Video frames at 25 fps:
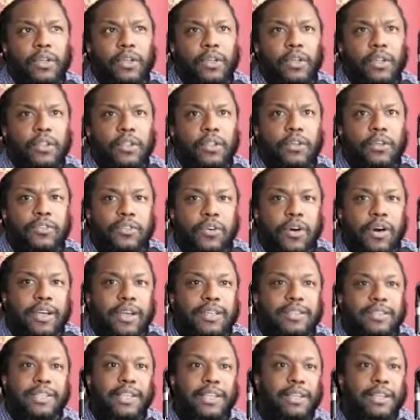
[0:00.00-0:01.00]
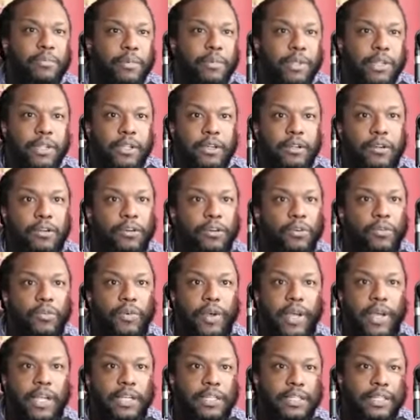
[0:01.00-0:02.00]
those costs seem a little
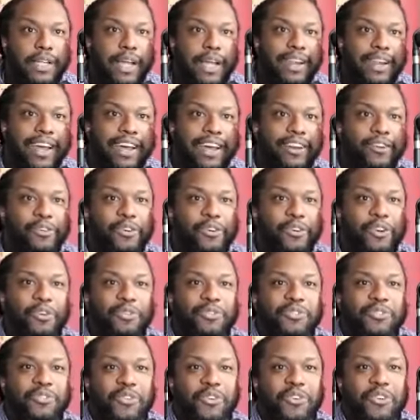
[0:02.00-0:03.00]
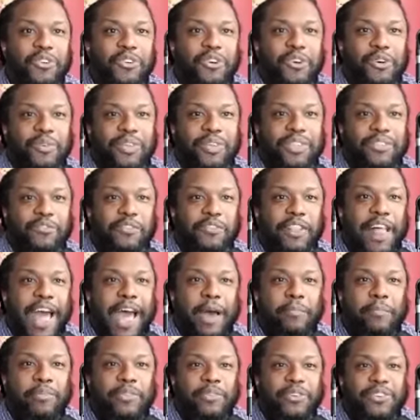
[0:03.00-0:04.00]
rich. I, I don't know what's going on with the
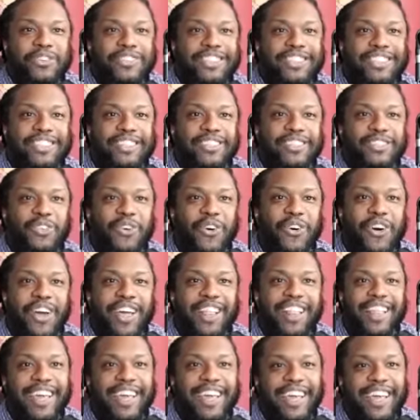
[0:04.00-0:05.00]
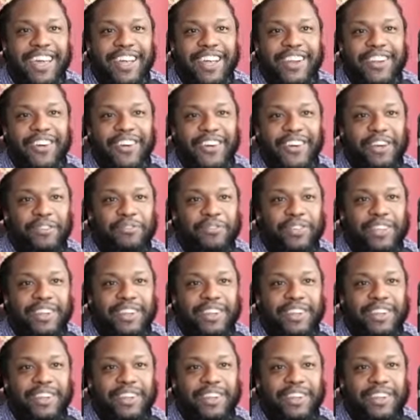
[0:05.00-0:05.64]
flappers in the toilet or if uh-huh.